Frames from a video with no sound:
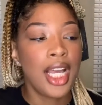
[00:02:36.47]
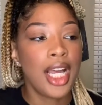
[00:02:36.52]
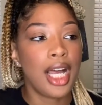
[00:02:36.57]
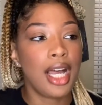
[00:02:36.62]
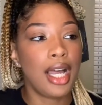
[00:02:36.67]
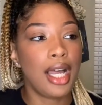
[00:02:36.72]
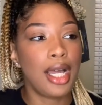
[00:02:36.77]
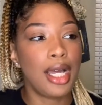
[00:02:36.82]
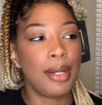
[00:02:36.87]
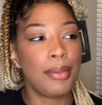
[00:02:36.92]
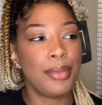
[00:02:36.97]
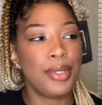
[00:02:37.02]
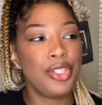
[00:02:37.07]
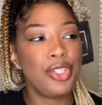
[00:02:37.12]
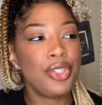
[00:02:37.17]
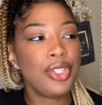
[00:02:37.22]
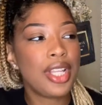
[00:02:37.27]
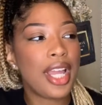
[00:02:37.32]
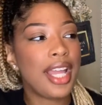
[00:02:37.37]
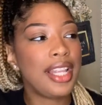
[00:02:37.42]
But
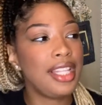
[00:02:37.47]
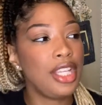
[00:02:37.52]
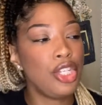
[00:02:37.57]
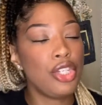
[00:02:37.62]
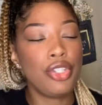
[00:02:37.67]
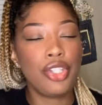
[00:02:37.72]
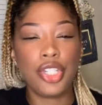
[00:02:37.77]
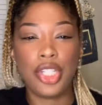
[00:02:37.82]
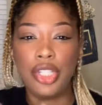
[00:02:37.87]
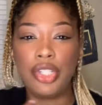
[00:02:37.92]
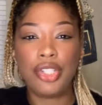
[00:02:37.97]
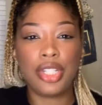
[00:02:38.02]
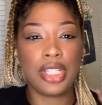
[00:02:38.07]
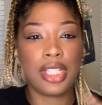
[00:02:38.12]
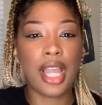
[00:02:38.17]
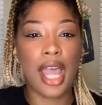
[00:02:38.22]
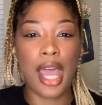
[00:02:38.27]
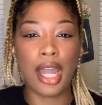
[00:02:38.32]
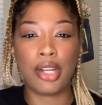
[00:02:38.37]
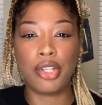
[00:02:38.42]
I think she just
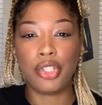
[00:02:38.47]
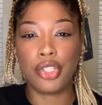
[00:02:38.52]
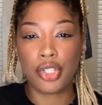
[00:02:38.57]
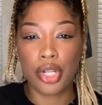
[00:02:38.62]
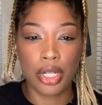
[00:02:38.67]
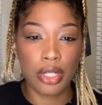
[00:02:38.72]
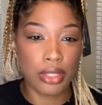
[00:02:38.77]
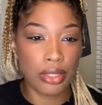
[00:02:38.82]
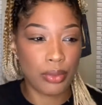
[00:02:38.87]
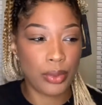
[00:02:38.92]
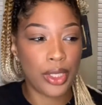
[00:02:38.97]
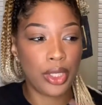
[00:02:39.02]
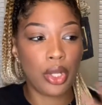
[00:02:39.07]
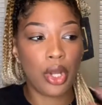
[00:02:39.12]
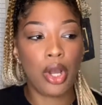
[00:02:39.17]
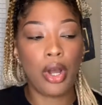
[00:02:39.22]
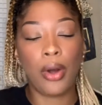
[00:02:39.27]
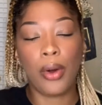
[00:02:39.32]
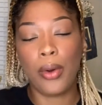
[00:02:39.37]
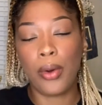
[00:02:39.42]
kind of struggles with the
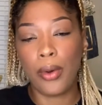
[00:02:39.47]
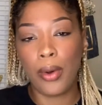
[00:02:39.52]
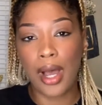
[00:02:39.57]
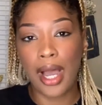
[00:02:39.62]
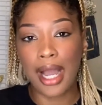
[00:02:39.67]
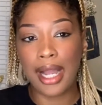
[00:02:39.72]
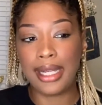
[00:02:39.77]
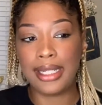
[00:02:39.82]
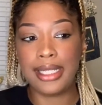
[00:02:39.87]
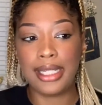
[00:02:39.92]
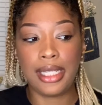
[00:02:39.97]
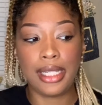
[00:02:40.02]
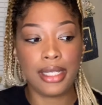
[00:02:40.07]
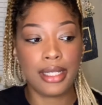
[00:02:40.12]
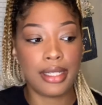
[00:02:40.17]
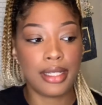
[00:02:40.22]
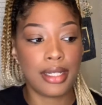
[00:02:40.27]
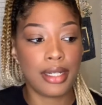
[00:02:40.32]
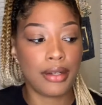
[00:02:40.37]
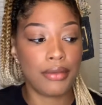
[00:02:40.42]
whole
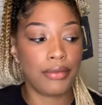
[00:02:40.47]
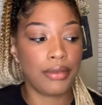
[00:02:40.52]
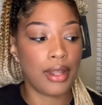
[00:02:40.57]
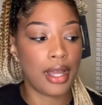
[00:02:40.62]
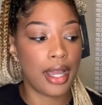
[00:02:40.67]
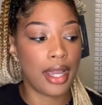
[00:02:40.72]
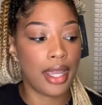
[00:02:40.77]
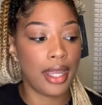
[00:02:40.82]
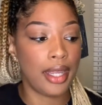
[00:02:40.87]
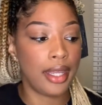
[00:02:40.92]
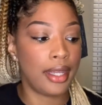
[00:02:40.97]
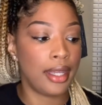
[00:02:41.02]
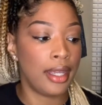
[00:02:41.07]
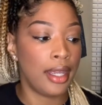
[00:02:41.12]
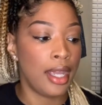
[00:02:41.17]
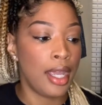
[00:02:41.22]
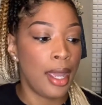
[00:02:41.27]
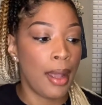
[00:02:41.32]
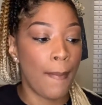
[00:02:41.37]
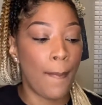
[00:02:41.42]
idea of like,
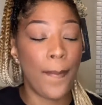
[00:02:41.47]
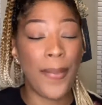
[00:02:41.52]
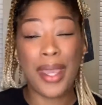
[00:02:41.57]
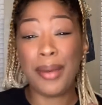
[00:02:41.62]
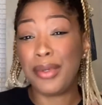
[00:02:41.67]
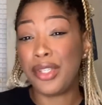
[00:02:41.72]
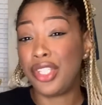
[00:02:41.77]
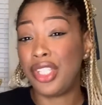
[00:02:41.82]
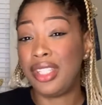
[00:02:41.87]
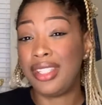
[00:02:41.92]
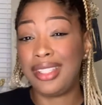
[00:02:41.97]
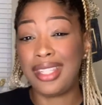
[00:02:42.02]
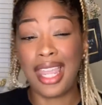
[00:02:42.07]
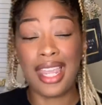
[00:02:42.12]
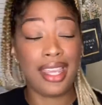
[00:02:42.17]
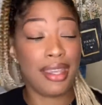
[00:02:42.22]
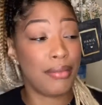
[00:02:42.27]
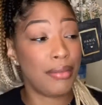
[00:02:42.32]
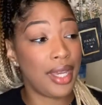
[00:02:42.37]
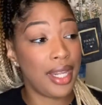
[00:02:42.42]
maybe she's
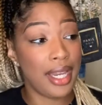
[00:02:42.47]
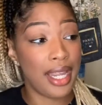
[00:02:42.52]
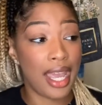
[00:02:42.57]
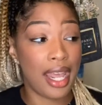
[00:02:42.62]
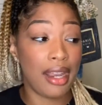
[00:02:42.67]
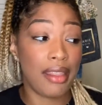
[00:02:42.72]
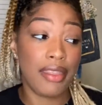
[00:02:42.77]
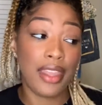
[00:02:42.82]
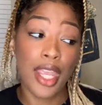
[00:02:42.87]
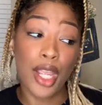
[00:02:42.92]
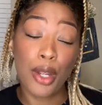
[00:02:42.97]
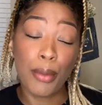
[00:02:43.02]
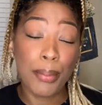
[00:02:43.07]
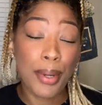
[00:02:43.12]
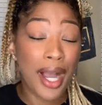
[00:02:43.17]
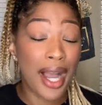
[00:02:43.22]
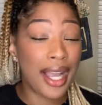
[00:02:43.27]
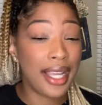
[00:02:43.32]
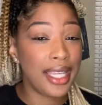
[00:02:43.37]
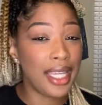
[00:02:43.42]
taking money out of their
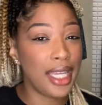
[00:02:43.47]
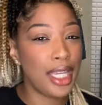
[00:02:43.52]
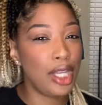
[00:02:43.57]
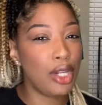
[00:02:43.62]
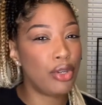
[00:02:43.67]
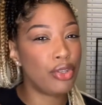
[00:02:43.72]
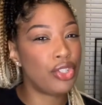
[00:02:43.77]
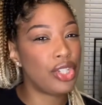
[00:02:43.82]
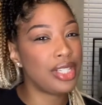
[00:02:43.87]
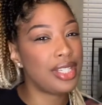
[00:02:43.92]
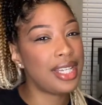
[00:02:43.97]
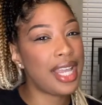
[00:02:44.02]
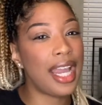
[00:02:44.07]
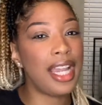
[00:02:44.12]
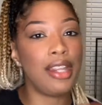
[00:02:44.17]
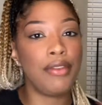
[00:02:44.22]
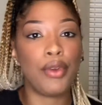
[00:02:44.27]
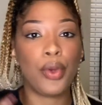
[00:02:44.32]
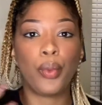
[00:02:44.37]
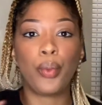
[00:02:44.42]
pocket, or just
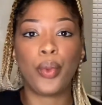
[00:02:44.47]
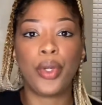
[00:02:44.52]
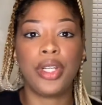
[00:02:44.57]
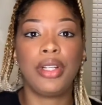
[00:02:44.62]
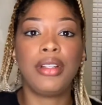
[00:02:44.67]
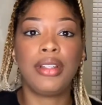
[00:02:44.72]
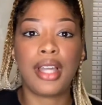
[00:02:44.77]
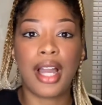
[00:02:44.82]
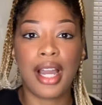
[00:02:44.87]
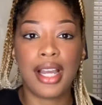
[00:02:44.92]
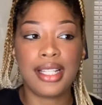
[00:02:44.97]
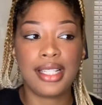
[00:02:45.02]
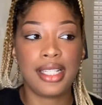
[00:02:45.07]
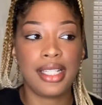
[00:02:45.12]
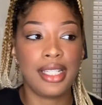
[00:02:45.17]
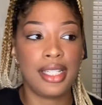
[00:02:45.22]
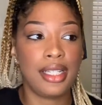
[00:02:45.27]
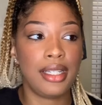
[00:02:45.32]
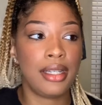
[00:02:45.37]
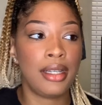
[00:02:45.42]
not even
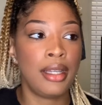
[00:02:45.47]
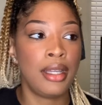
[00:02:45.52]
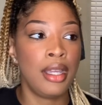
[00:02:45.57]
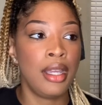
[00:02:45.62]
realizing